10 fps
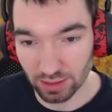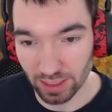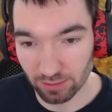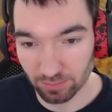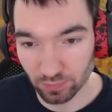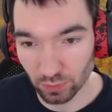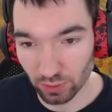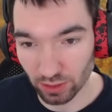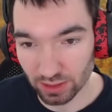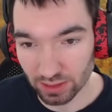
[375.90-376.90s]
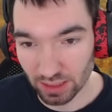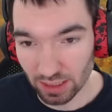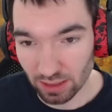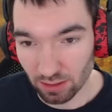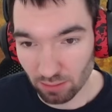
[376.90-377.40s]
Then you got
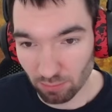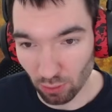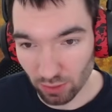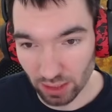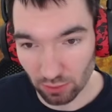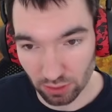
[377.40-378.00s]
blocking